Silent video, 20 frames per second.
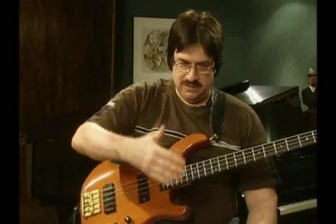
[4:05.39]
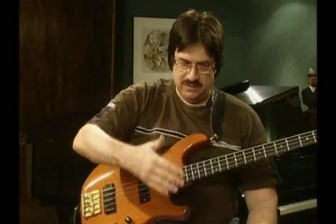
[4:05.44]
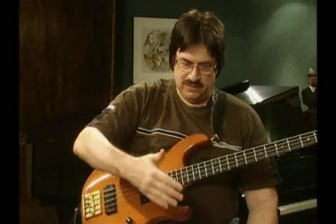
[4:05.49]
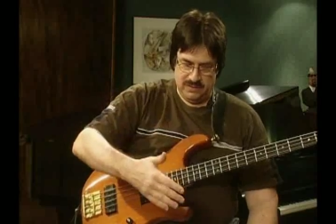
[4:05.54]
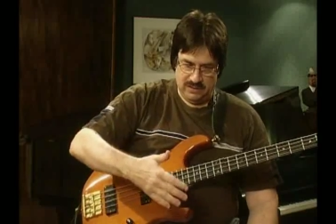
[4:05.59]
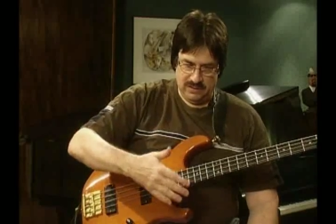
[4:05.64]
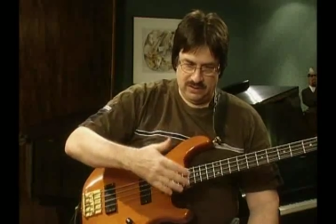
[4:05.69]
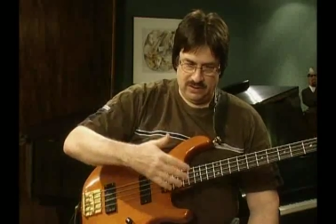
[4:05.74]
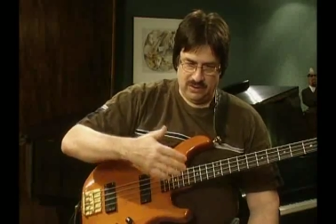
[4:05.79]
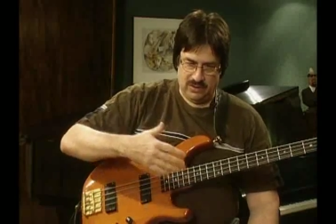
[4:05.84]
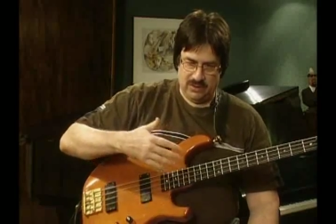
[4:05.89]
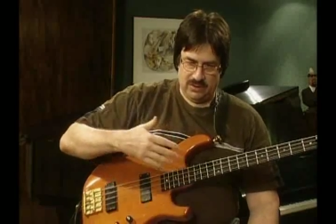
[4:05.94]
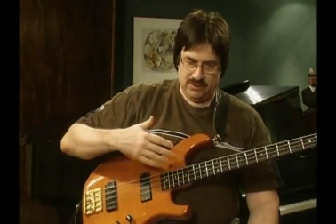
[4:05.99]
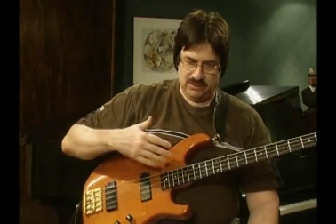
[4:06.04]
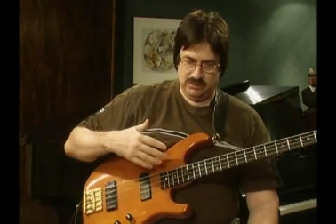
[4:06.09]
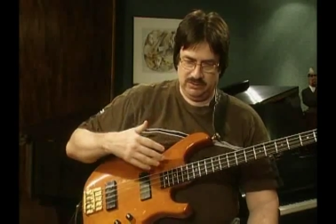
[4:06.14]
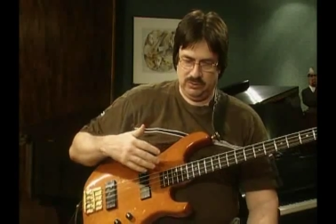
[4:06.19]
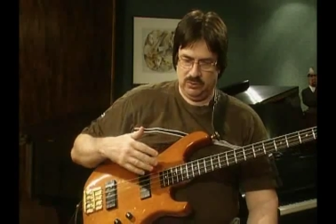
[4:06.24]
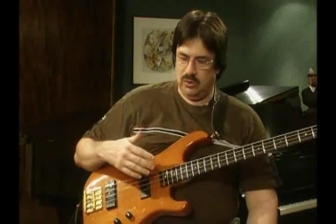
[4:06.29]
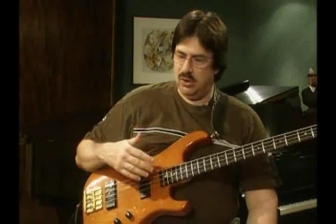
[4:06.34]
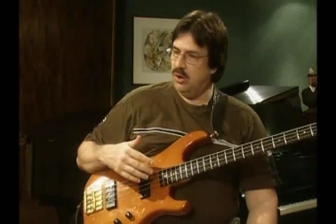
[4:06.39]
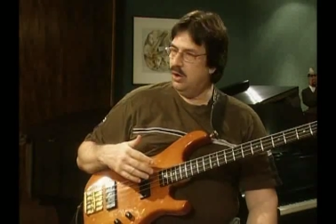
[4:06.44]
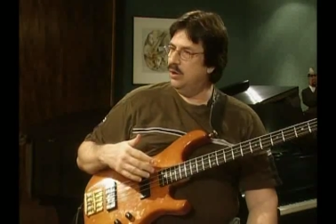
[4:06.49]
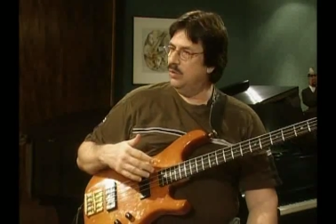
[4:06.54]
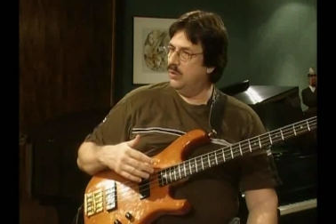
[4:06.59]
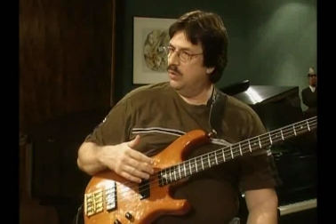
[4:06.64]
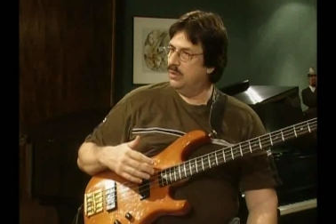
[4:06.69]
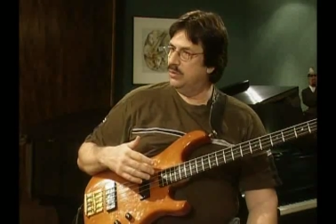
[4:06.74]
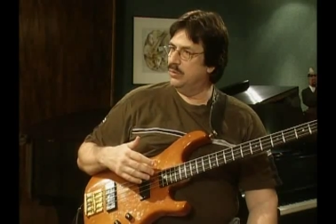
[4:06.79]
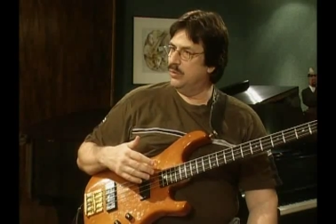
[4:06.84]
law
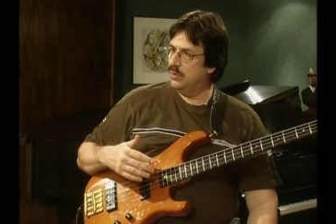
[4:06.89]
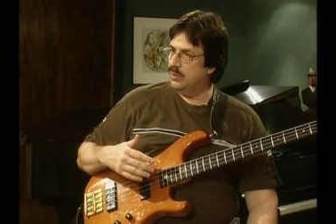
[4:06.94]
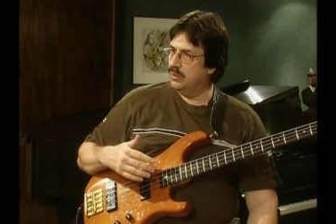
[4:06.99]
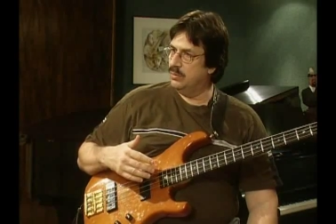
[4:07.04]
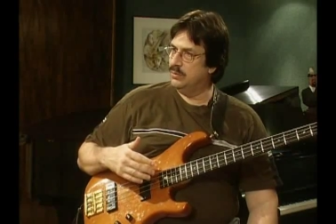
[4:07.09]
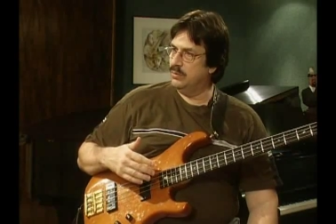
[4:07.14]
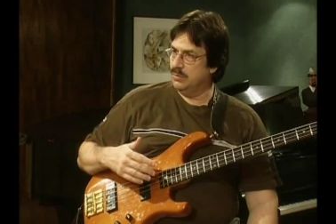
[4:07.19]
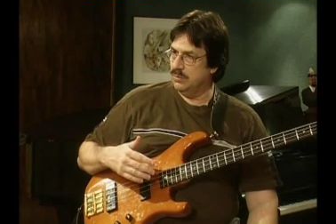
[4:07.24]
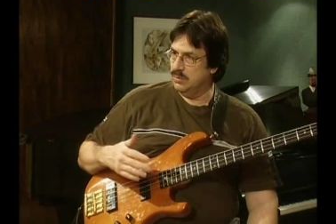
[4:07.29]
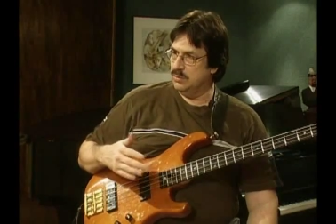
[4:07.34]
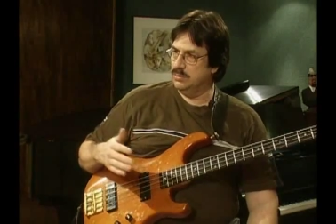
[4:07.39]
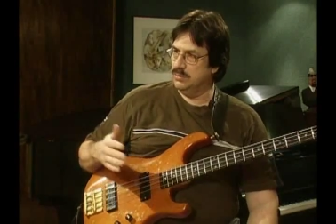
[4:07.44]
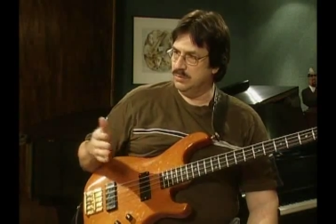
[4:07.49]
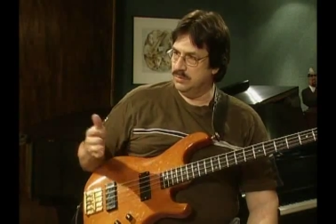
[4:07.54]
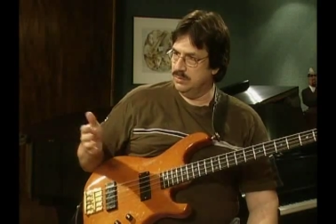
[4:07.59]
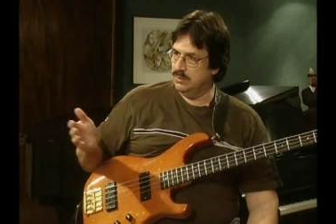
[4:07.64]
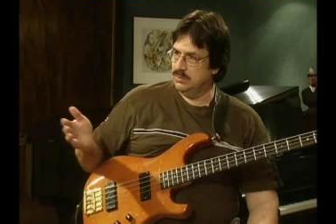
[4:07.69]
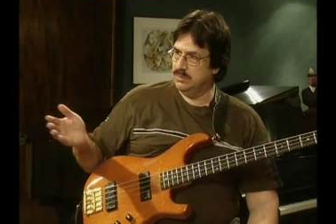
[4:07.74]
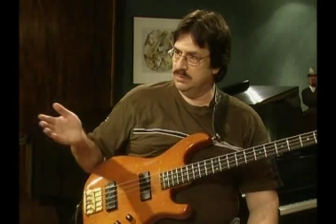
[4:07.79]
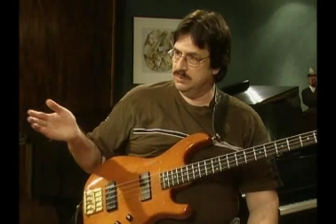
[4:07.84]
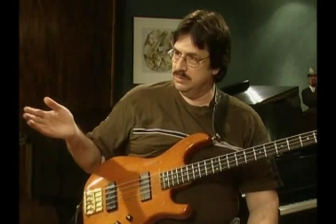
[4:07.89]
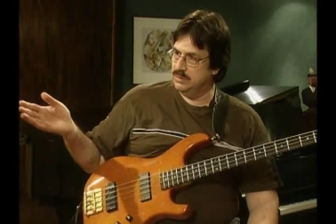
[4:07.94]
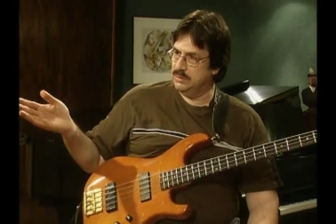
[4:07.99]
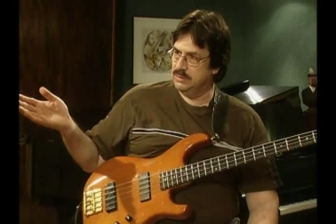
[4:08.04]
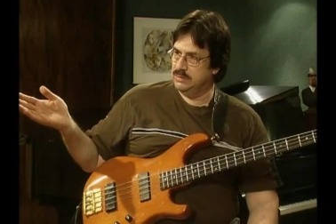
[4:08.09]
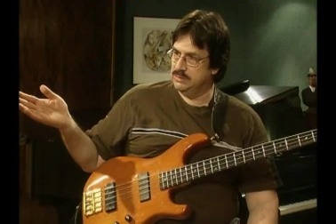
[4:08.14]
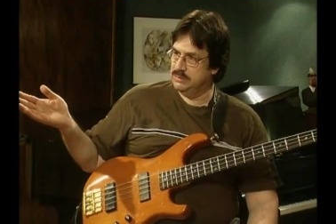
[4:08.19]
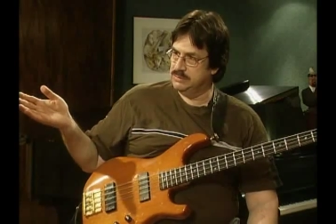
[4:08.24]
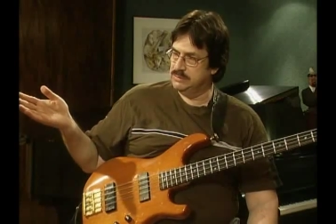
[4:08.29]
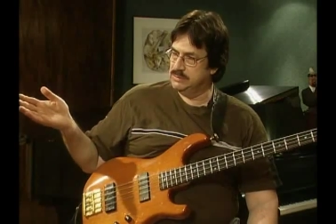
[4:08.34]

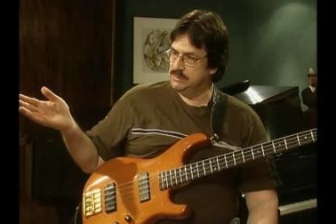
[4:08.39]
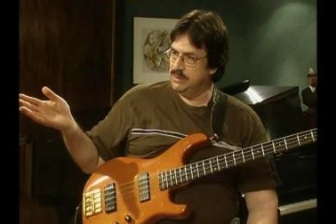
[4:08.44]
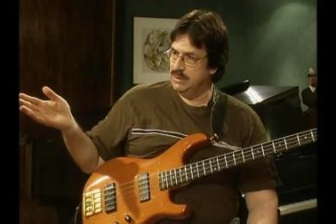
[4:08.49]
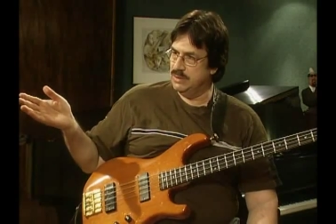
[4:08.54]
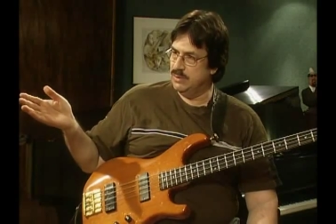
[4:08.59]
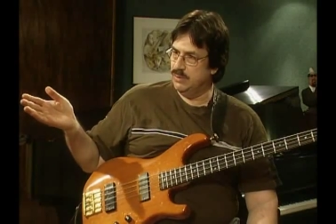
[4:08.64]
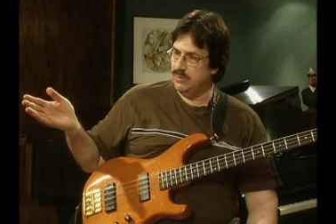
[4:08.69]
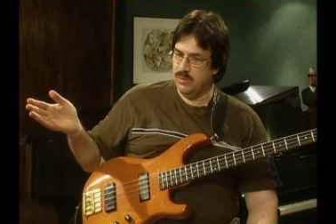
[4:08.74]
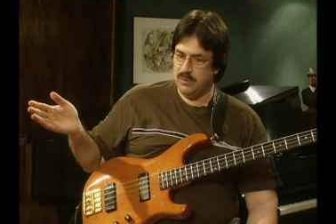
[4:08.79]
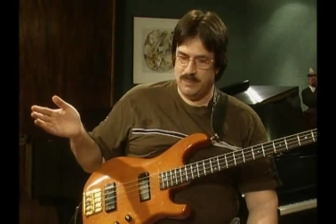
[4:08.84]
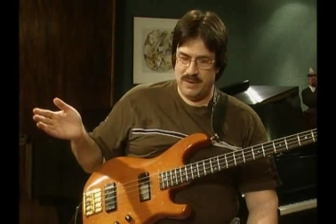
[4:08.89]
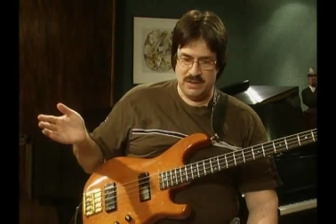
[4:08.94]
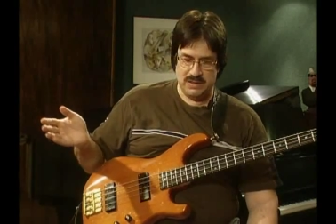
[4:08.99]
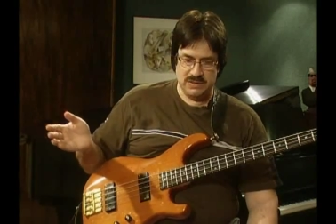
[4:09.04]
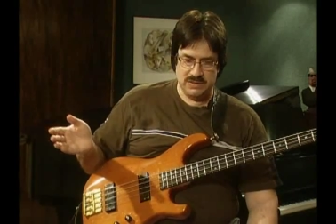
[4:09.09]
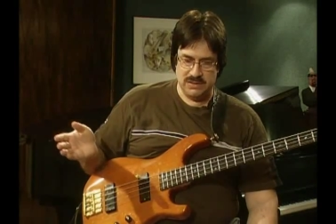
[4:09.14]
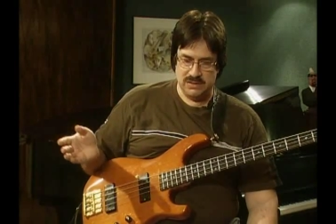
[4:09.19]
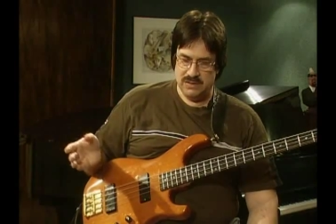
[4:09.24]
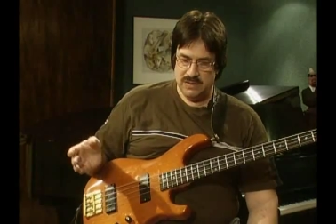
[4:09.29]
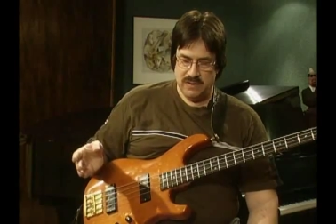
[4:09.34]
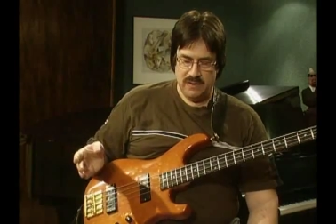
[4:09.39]
or medicine.